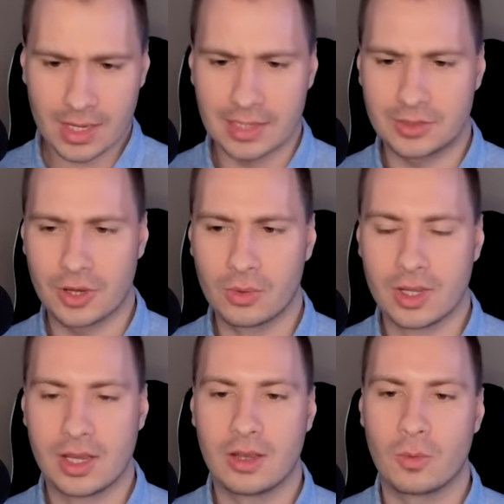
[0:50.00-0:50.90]
And so
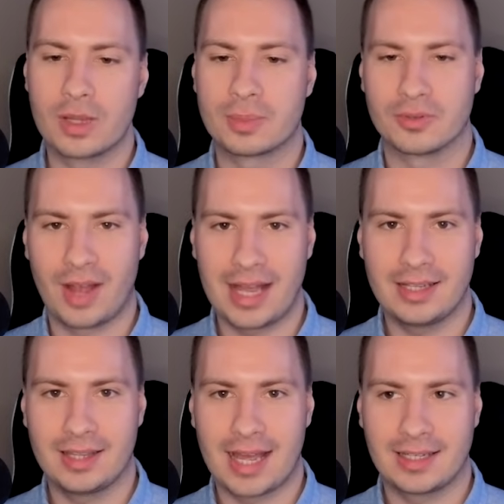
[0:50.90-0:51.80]
we
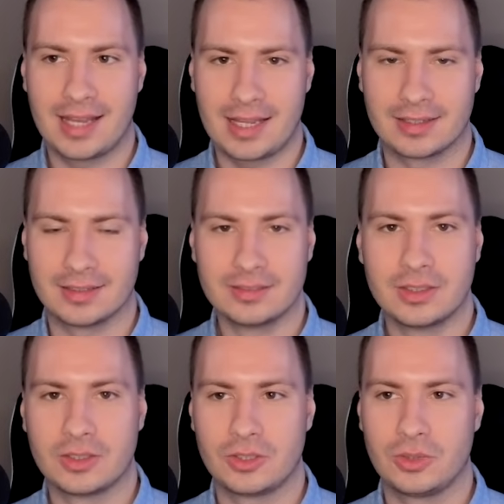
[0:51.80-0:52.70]
provided that data
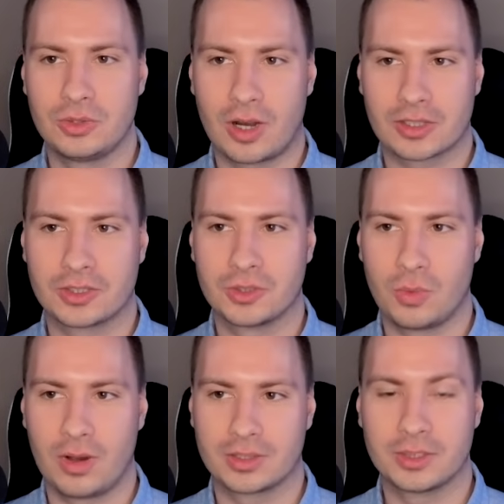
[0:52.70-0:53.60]
to Dr.
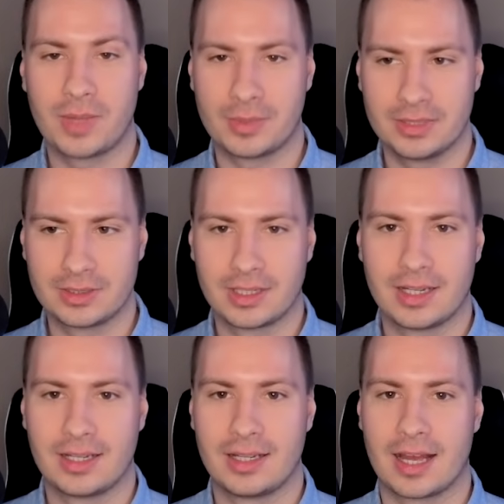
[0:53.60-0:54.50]
Walter Mebane.
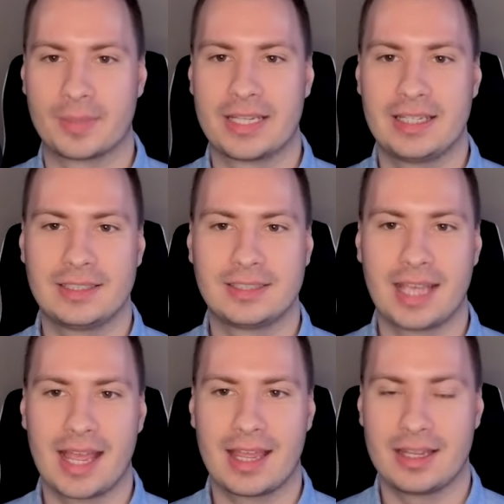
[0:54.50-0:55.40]

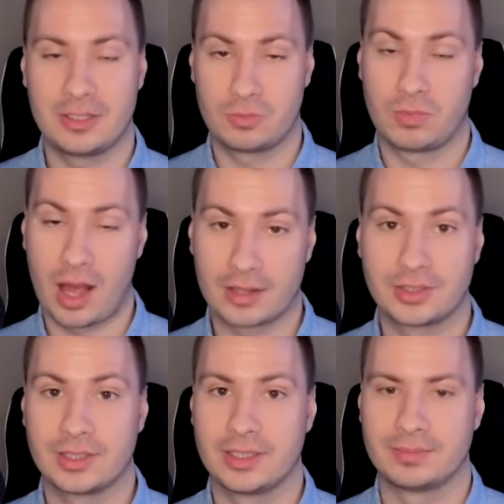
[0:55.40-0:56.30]
He's
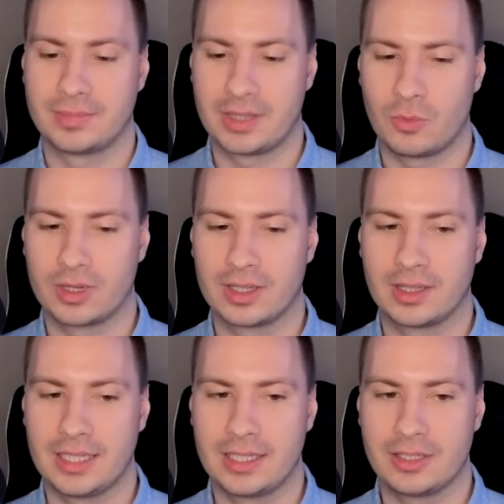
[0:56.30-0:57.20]
honestly one of the
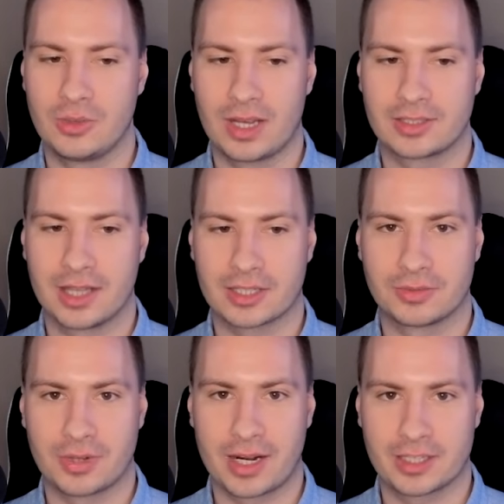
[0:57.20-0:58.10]
leading U.S. election
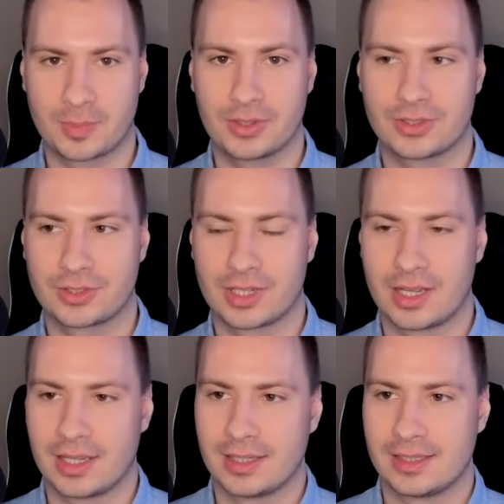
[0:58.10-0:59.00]
fraud experts.
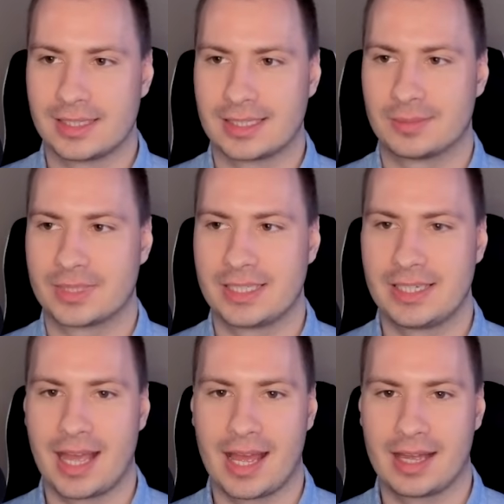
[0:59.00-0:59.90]

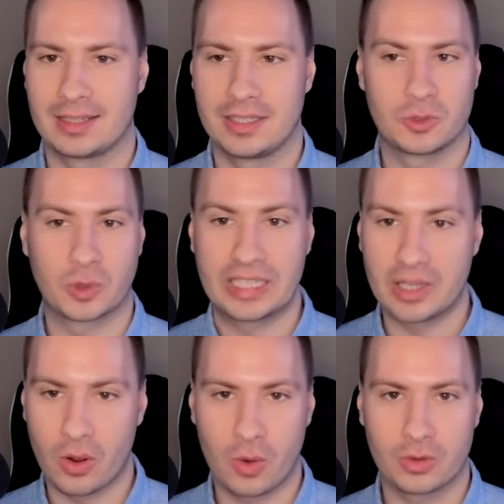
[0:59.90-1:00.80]
He's
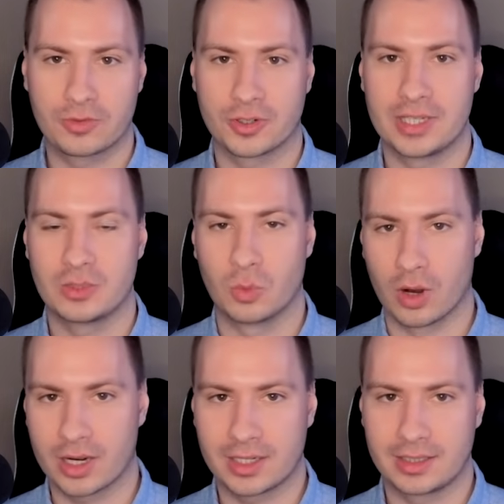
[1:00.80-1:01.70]
renowned for his
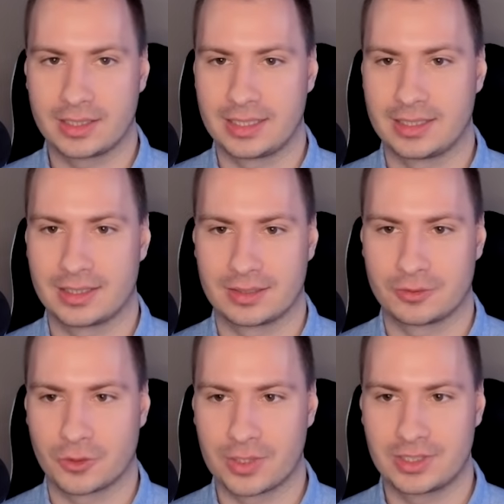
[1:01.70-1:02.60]
work in
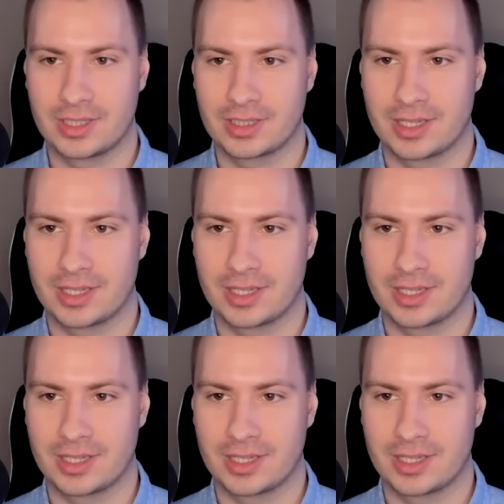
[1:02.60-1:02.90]
forensics